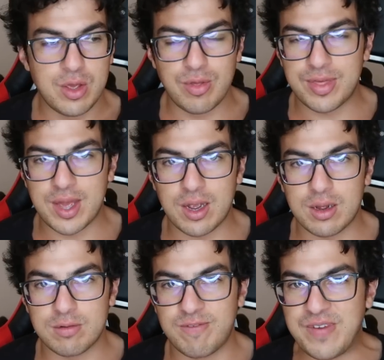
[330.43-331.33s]
you
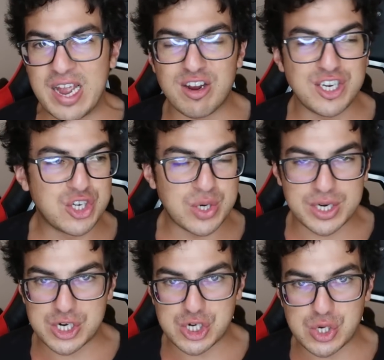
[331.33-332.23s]
think very
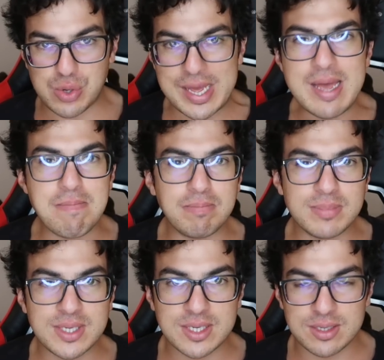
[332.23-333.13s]
traditional
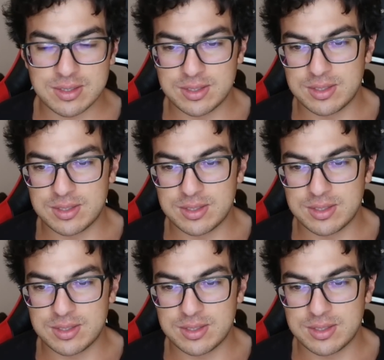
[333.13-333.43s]
hymns,